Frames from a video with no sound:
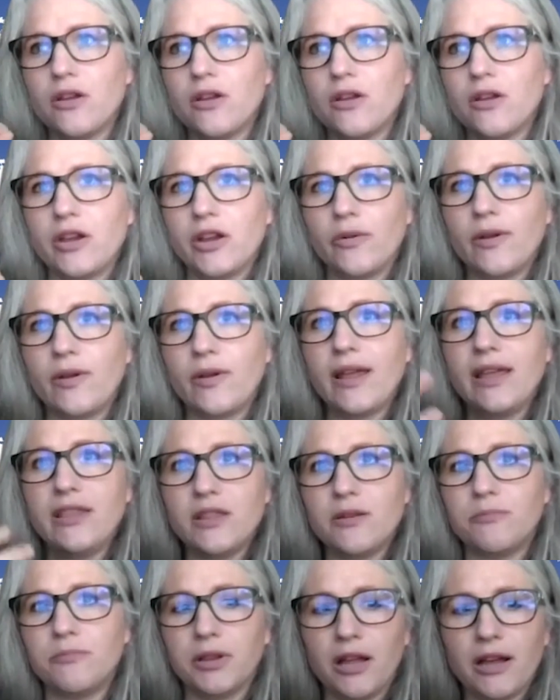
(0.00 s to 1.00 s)
in the
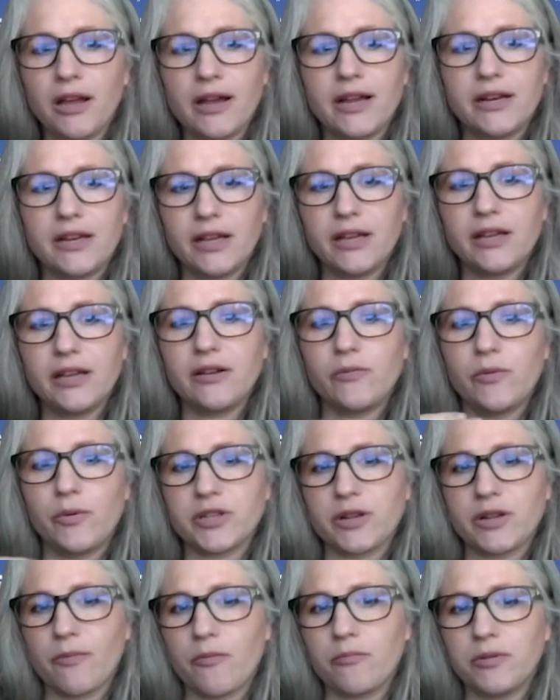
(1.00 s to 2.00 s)
blood, when we're
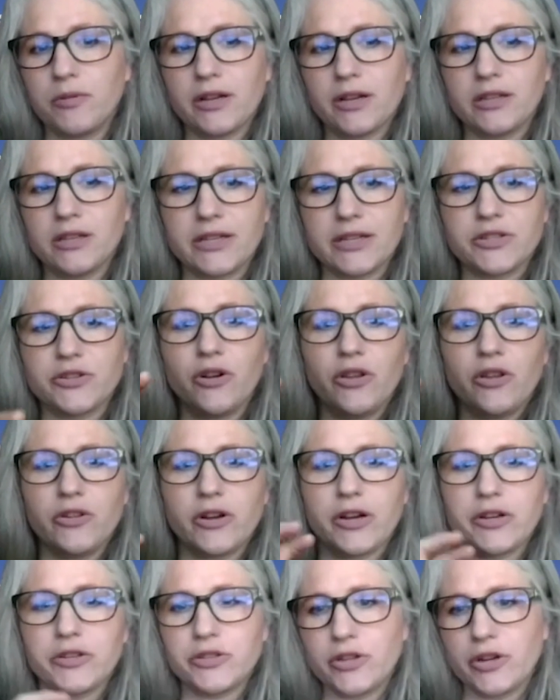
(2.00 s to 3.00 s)
talking about blood cholesterol,
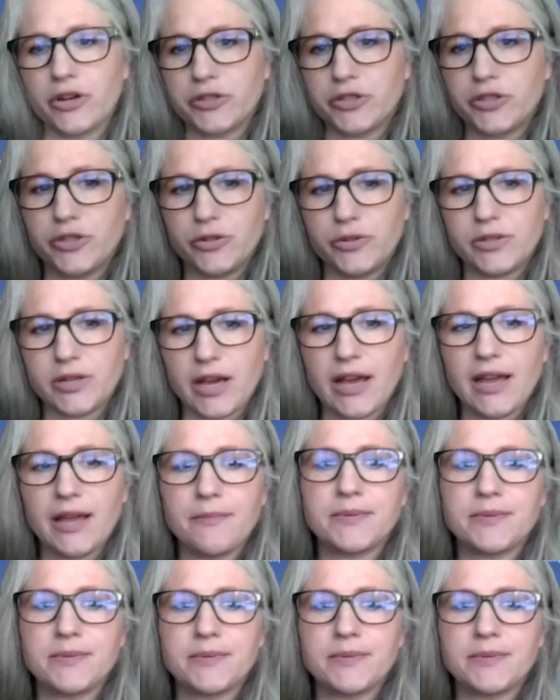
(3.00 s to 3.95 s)
there are two types.